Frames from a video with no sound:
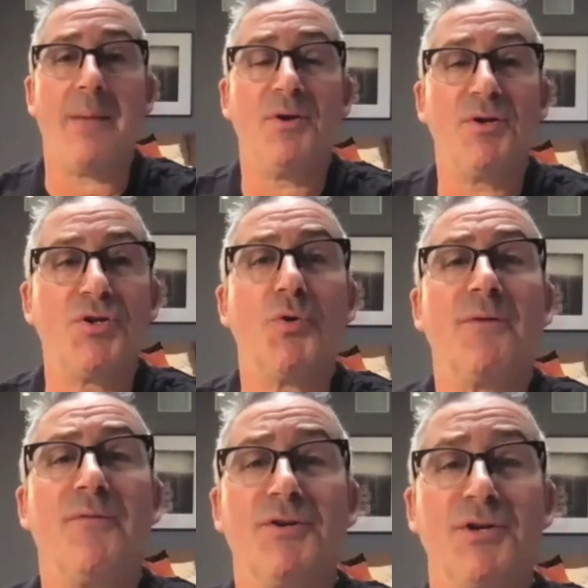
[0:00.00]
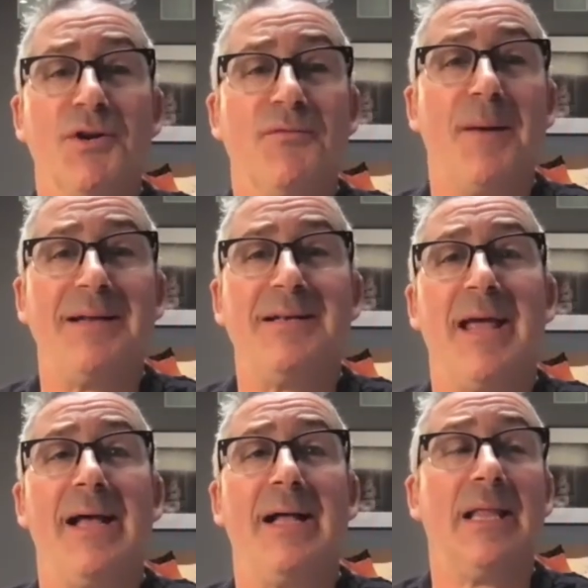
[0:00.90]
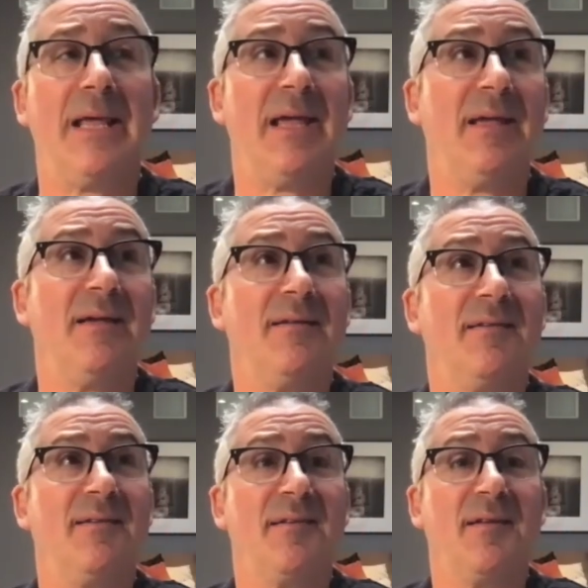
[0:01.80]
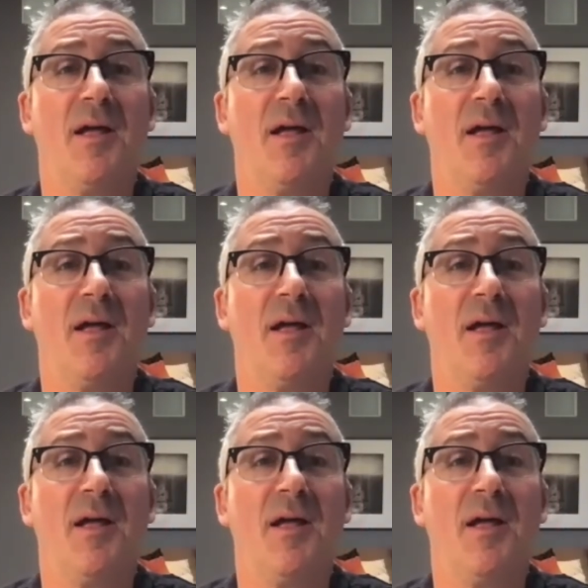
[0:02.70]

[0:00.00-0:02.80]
Short version of my tale is